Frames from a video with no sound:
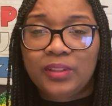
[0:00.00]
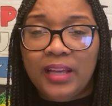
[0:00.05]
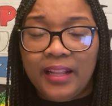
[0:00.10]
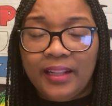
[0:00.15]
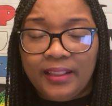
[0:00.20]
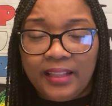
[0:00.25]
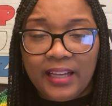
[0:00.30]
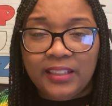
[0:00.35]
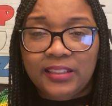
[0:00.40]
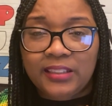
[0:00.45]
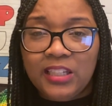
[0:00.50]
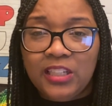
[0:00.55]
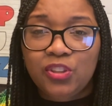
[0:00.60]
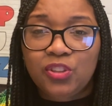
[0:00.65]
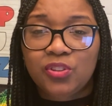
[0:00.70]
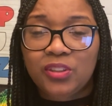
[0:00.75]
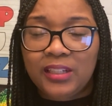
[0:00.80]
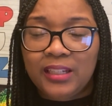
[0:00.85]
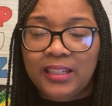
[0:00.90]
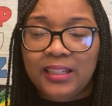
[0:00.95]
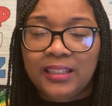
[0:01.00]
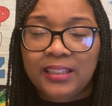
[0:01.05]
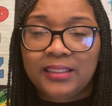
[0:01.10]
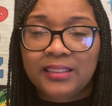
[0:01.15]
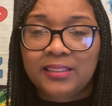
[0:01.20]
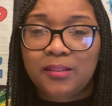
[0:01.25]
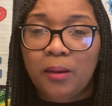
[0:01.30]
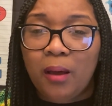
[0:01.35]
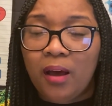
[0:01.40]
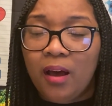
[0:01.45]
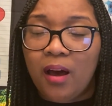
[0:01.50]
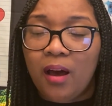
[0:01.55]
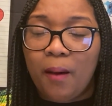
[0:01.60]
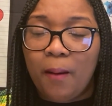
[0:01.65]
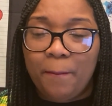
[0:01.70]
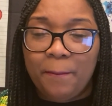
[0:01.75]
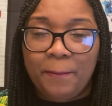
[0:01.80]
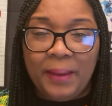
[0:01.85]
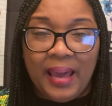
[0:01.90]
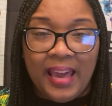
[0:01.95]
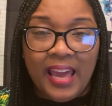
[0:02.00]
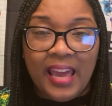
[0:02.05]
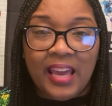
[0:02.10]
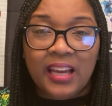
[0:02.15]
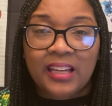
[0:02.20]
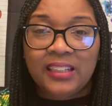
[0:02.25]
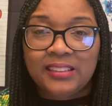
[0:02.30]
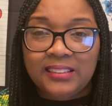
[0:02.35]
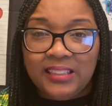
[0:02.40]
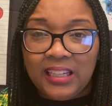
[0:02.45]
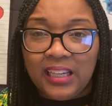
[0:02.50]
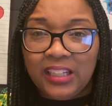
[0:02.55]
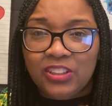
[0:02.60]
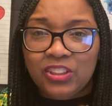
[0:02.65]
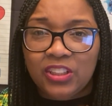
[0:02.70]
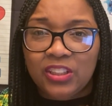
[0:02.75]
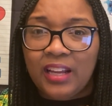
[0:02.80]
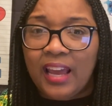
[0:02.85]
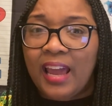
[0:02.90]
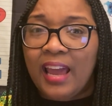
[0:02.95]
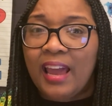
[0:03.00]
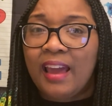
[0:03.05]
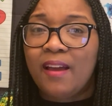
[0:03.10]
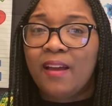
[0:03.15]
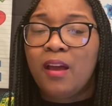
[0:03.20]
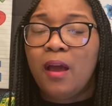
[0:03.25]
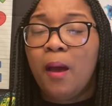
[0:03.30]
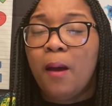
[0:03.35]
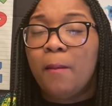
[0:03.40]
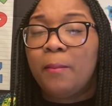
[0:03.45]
that teacher is paying attention and